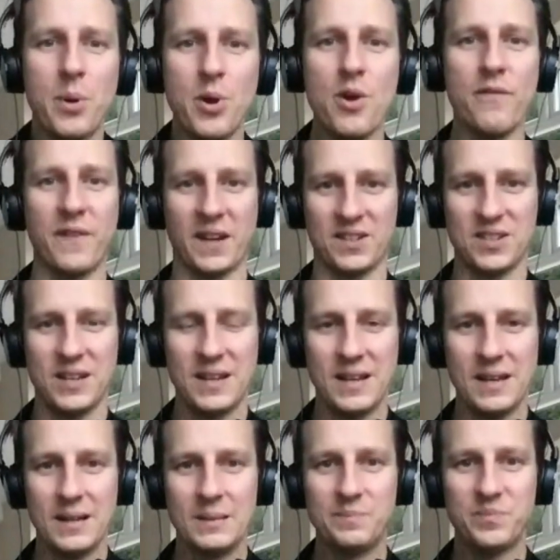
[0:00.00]
perfect.
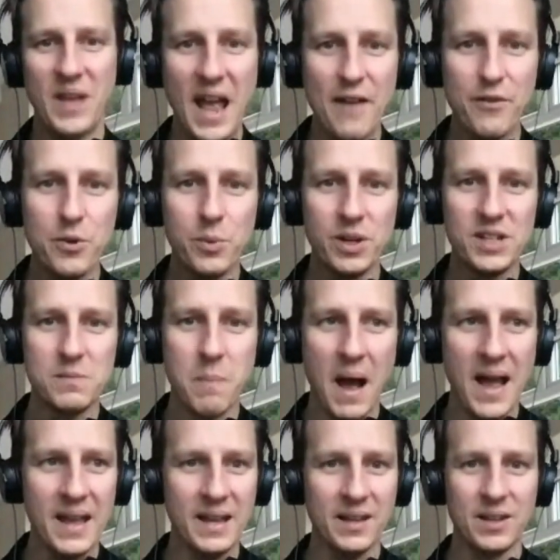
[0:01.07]
Everyone is
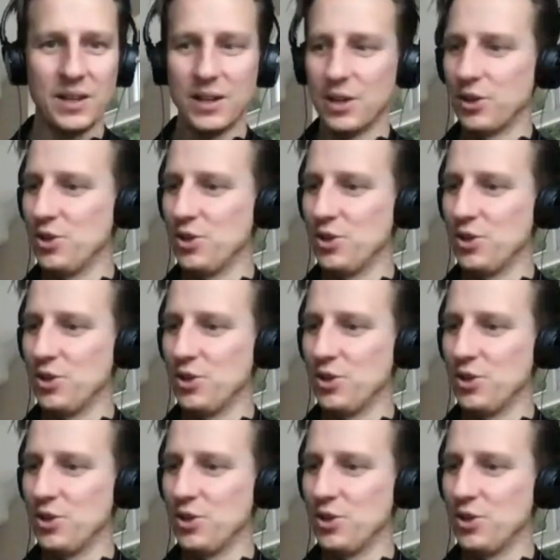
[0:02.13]
buying.